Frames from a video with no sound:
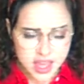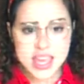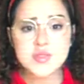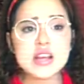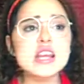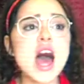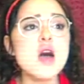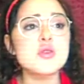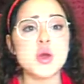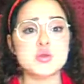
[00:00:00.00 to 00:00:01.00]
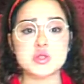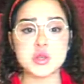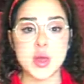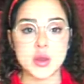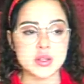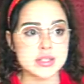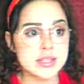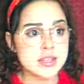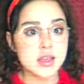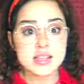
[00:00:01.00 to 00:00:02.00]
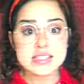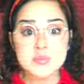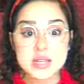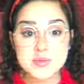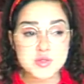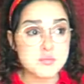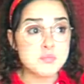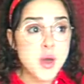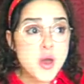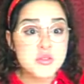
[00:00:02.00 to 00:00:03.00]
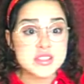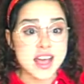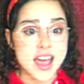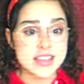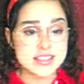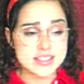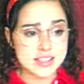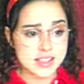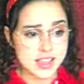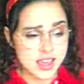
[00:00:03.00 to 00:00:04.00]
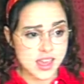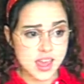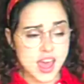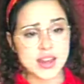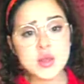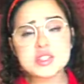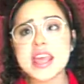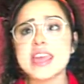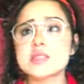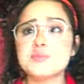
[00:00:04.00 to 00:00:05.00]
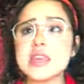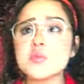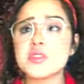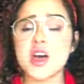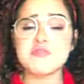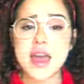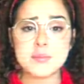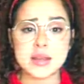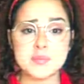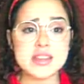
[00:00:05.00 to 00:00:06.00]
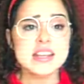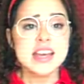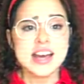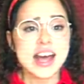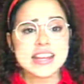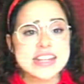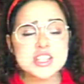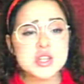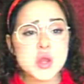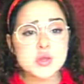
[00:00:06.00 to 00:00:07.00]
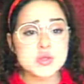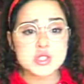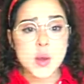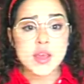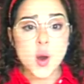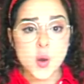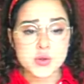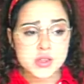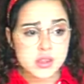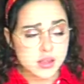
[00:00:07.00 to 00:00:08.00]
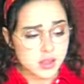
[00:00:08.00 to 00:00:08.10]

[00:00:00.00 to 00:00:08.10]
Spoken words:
Even Clara knows what's going on, sometimes from both sides. I know she hates being with her family, but at least she knows what's going on.